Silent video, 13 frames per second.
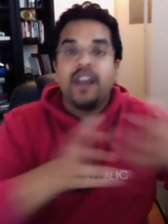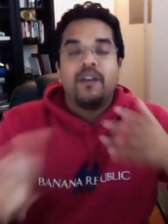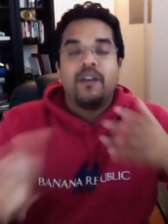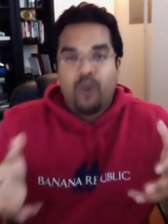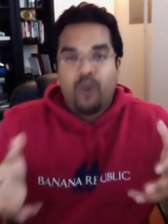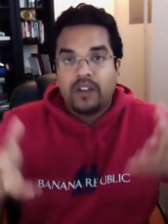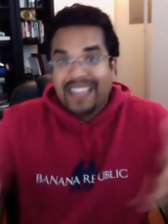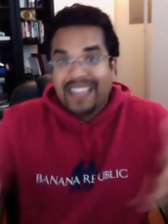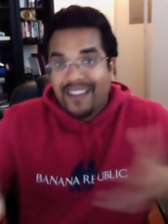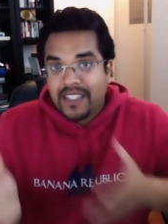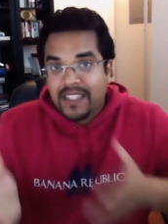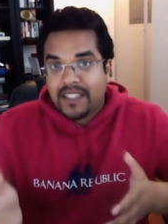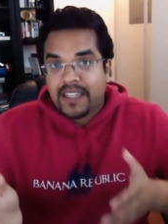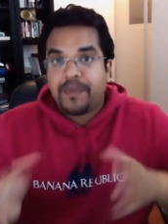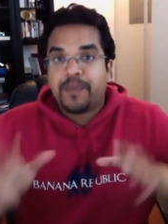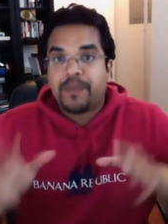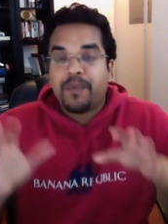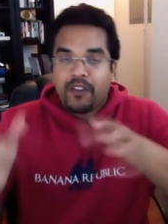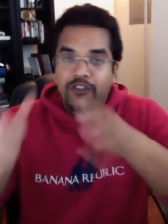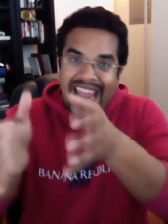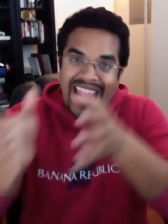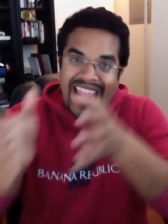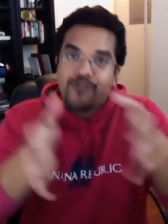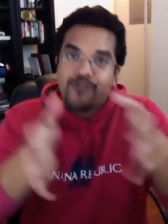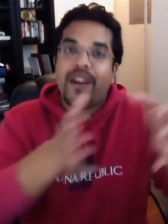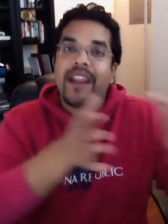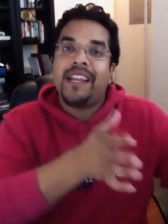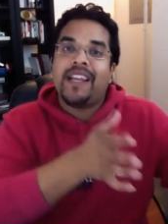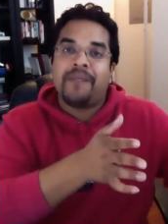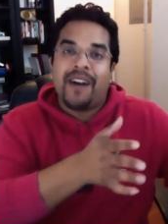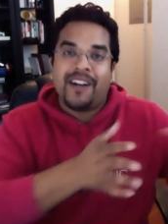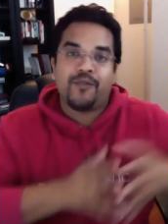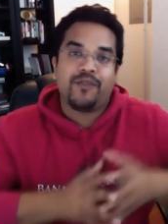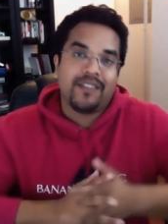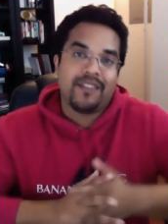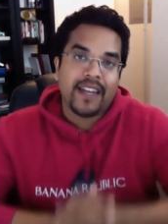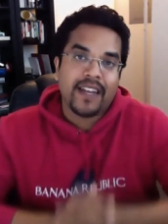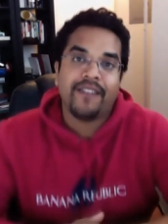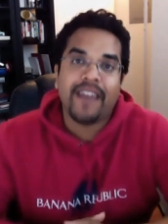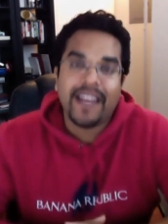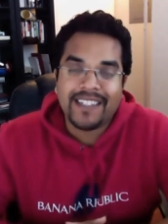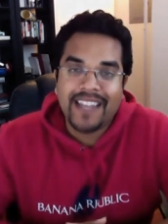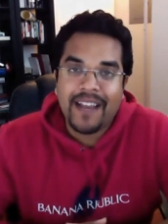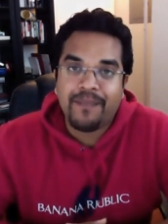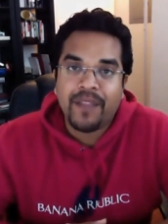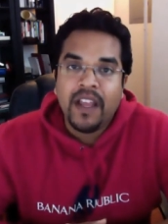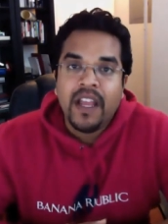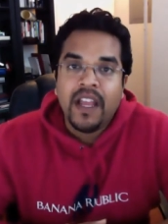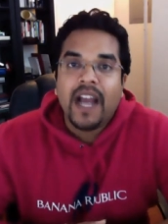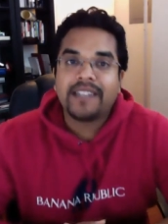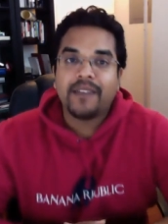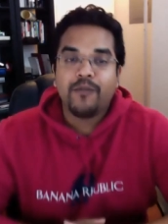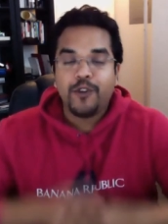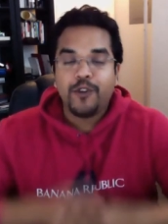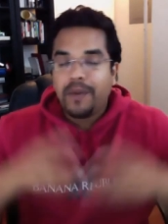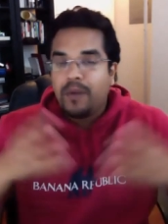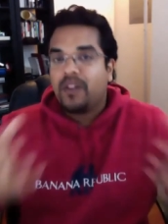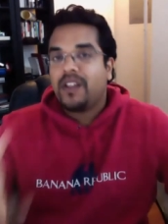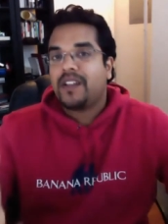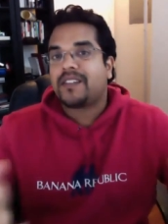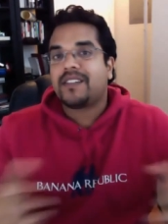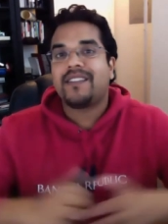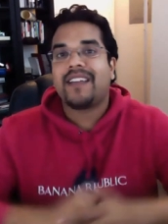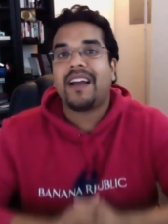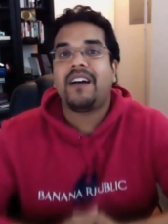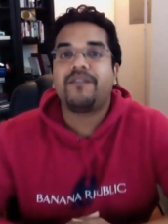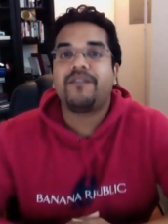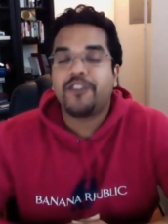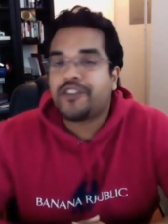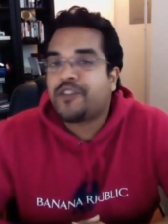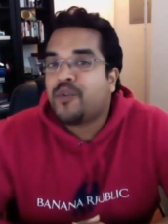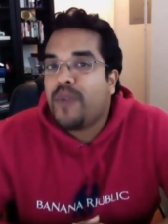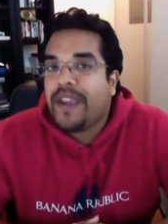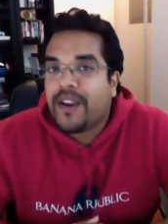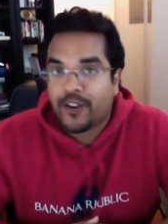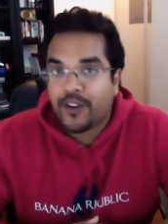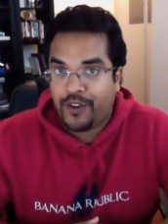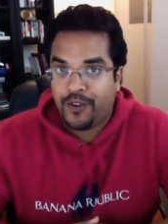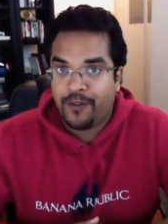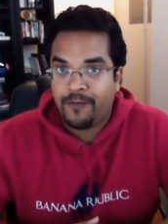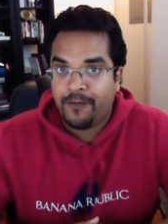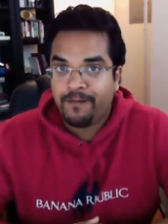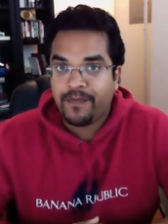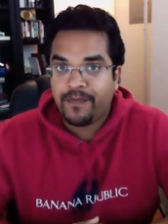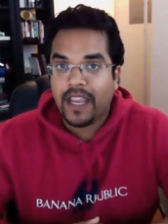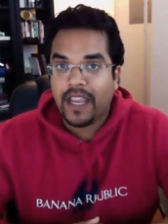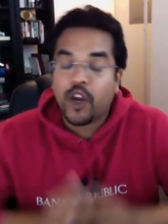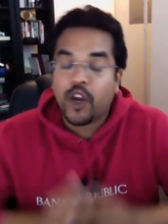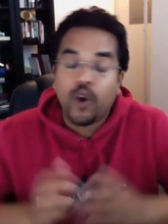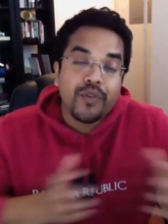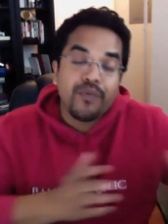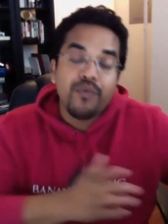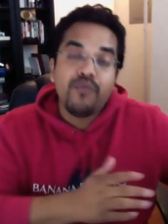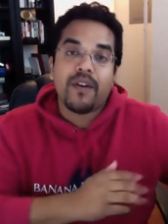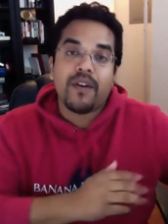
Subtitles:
Well, 7 steps, but there's 8 training modules inside of ASM. I said, would you be willing to sit down for just a week or 2 and go through them?